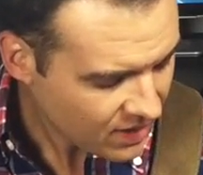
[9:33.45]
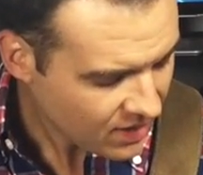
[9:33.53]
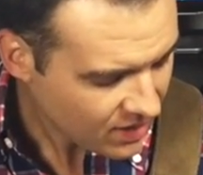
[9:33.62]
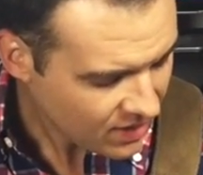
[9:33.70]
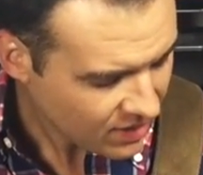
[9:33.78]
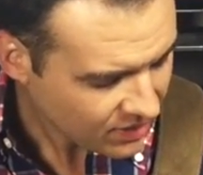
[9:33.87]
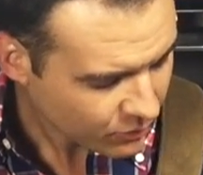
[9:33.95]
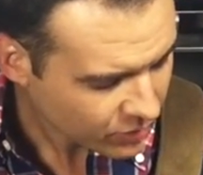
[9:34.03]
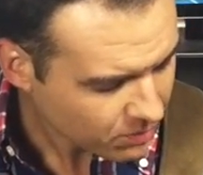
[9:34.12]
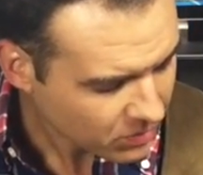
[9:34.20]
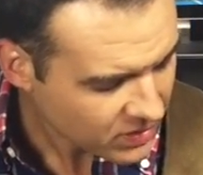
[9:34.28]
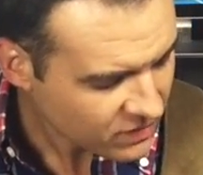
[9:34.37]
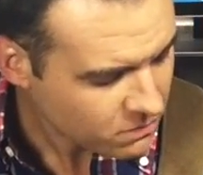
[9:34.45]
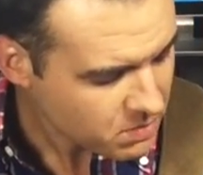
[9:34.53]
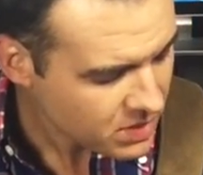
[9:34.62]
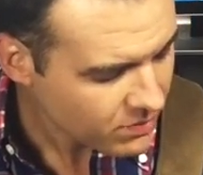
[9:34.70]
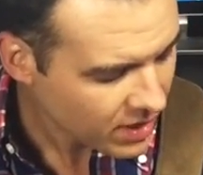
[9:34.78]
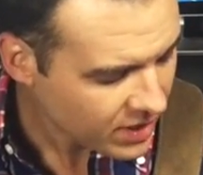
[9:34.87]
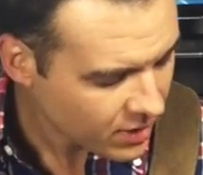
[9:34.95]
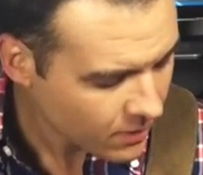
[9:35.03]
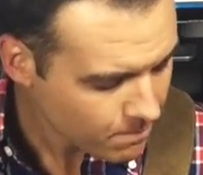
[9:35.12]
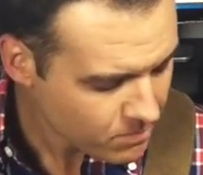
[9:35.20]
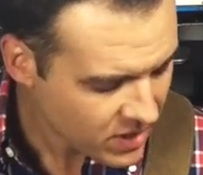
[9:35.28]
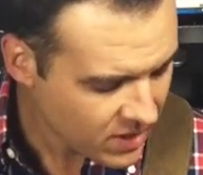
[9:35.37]
And we're going to play this B right
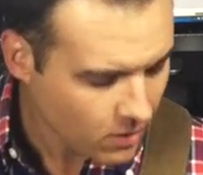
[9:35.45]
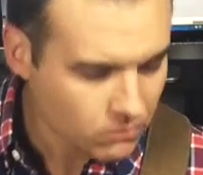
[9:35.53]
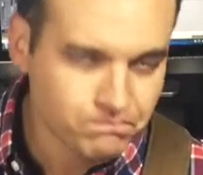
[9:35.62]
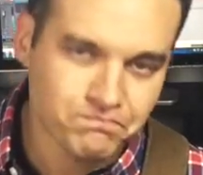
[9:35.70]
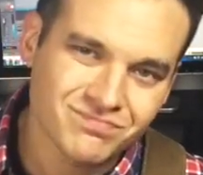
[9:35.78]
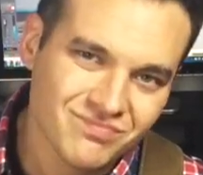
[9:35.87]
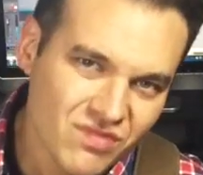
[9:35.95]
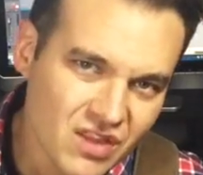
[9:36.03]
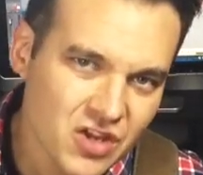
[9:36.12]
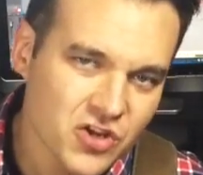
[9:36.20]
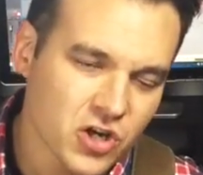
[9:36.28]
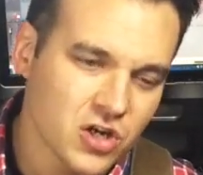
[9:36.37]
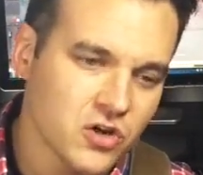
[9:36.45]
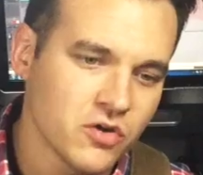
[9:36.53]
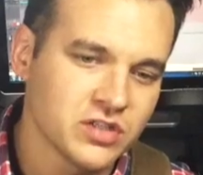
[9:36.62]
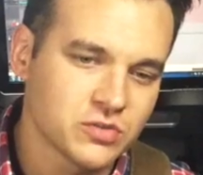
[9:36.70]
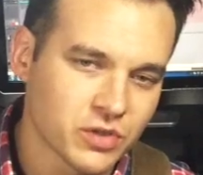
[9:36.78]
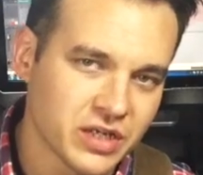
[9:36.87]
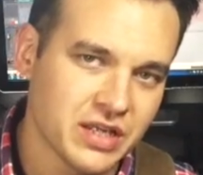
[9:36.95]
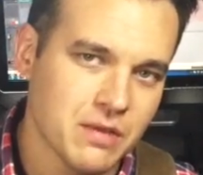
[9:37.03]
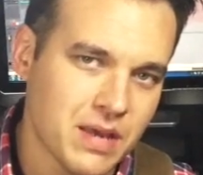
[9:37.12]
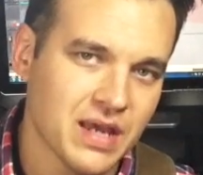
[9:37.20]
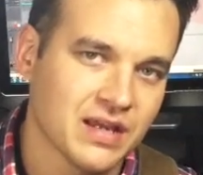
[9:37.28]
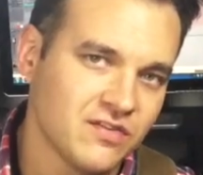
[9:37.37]
here. Now, you're going to notice we're going to
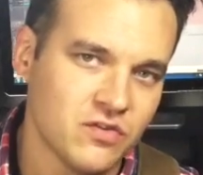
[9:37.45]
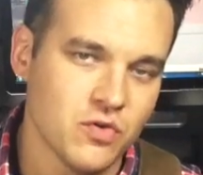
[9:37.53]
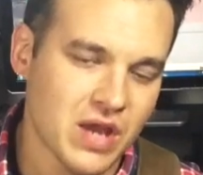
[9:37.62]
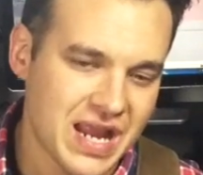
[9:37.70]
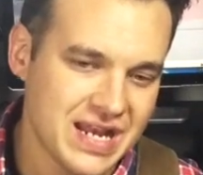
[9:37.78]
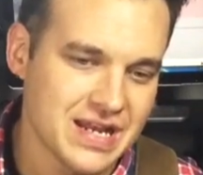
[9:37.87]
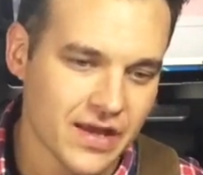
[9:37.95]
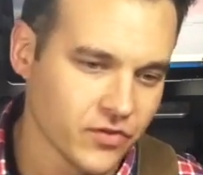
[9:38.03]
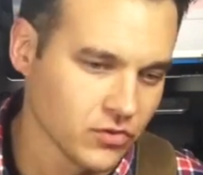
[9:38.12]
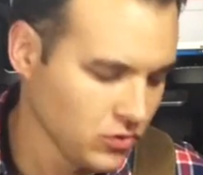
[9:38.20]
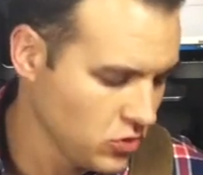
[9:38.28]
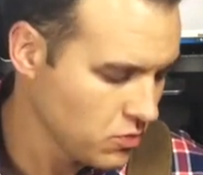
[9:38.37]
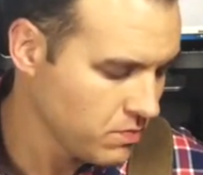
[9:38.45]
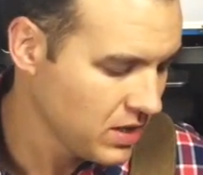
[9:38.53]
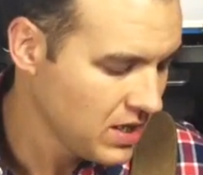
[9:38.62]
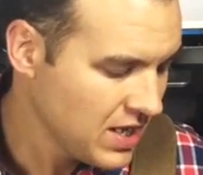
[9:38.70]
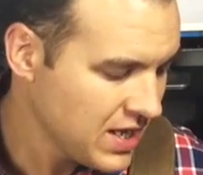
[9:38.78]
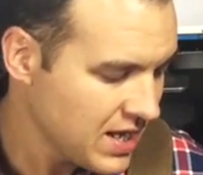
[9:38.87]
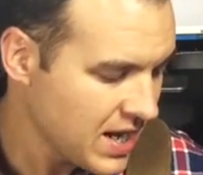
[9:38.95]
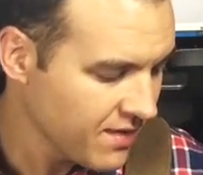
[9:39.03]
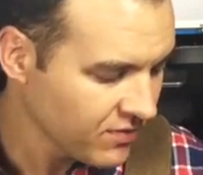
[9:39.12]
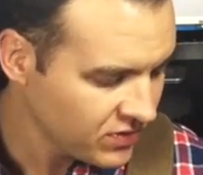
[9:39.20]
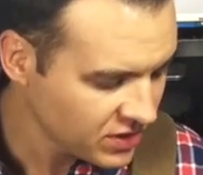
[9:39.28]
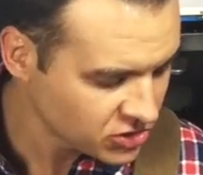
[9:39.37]
get back into another loop. And
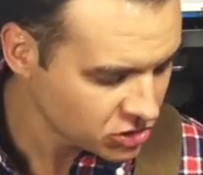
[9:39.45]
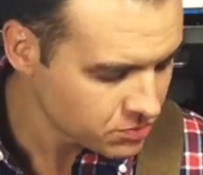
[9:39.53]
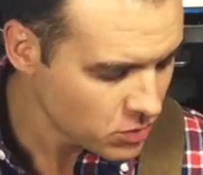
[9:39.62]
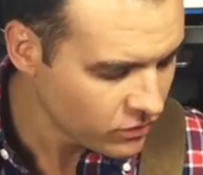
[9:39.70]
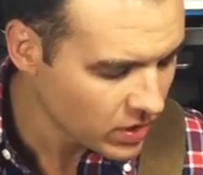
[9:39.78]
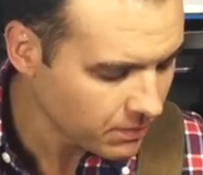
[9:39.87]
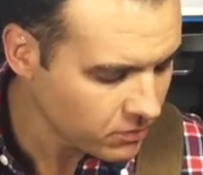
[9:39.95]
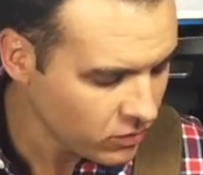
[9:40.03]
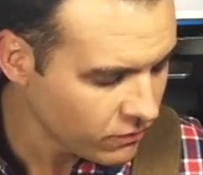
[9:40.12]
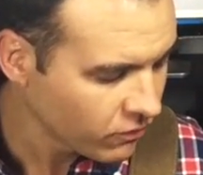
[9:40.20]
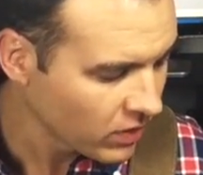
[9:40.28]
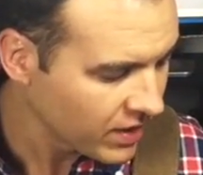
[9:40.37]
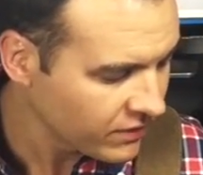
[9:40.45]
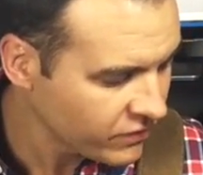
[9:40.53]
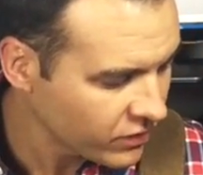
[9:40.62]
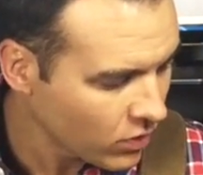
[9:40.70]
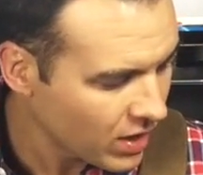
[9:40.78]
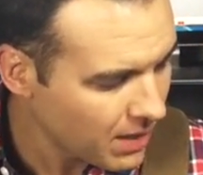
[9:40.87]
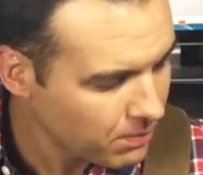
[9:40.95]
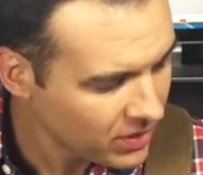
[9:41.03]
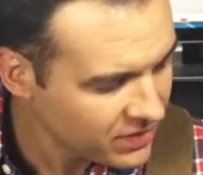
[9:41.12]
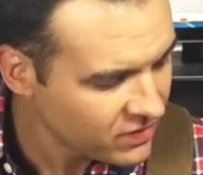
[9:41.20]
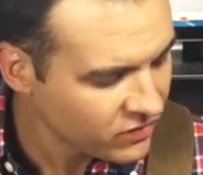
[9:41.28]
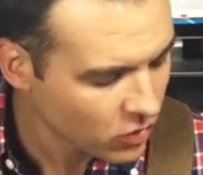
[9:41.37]
everything's just moved up 2 frets. So I
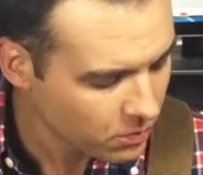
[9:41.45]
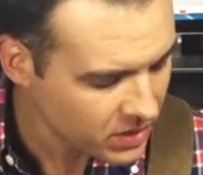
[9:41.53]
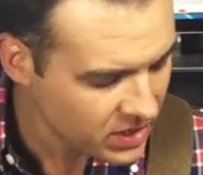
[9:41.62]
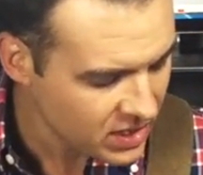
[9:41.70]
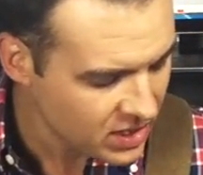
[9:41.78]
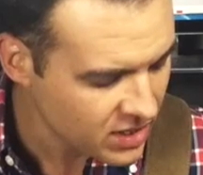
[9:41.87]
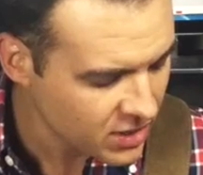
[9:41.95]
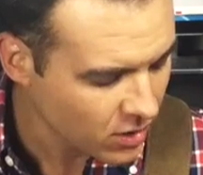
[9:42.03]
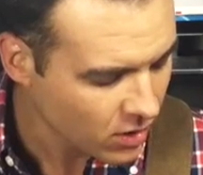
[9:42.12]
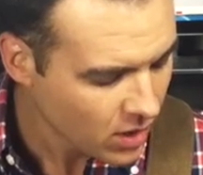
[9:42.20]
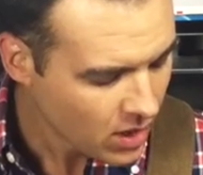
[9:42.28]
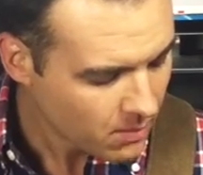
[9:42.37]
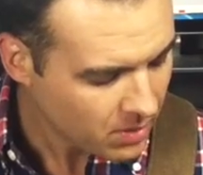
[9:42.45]
played this open E here.